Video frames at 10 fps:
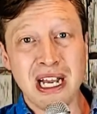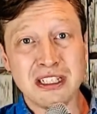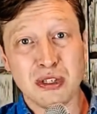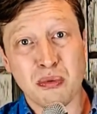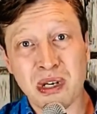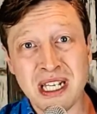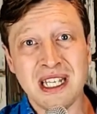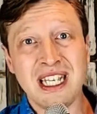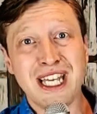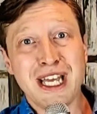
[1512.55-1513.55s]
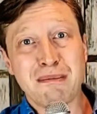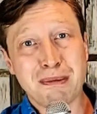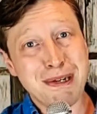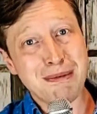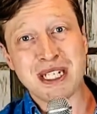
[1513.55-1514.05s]
I should really
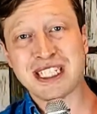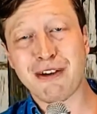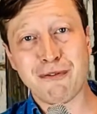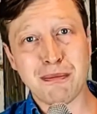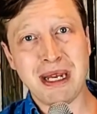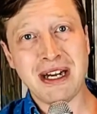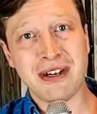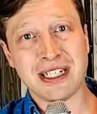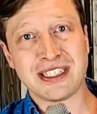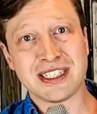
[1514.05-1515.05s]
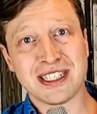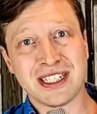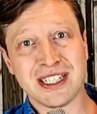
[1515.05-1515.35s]
prepare myself for marriage.